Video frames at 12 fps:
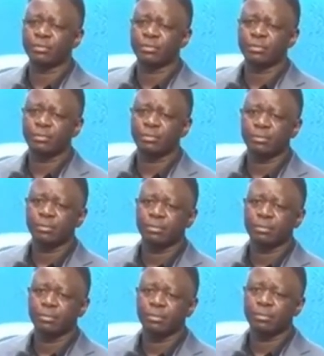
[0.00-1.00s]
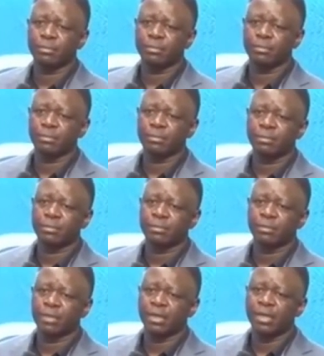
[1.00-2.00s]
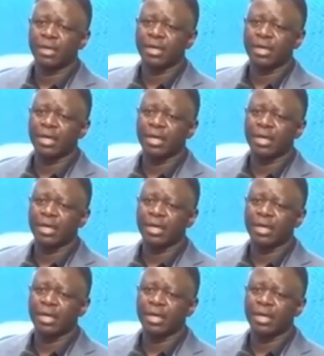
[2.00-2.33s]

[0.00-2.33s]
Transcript: Nobody speaks.